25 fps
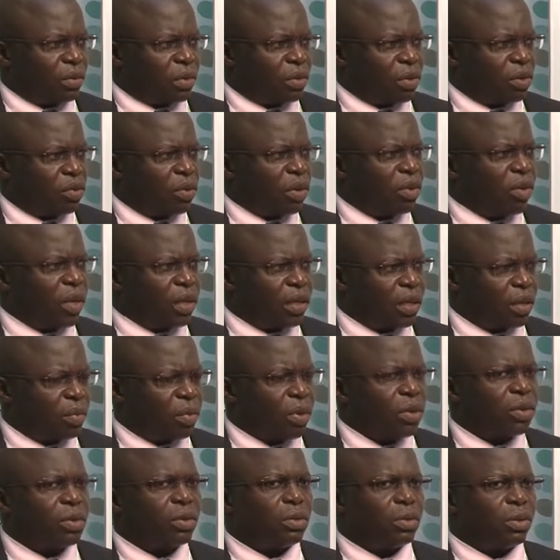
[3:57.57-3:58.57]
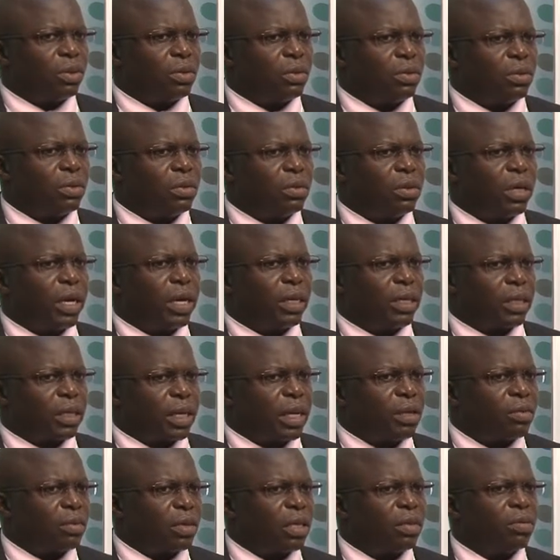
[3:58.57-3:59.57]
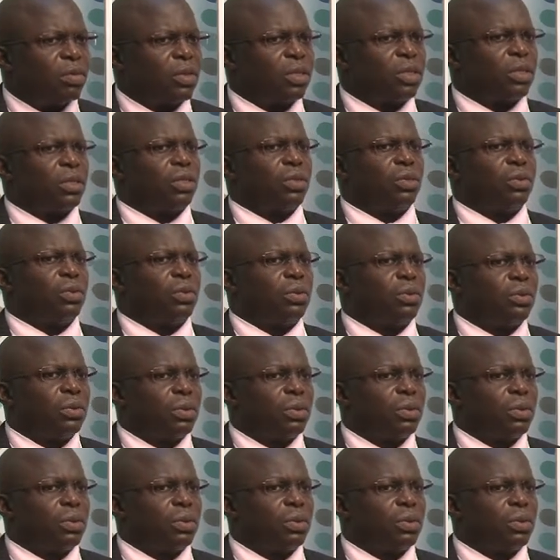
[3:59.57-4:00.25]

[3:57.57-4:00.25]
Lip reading: So what we are supposed to do at country level is to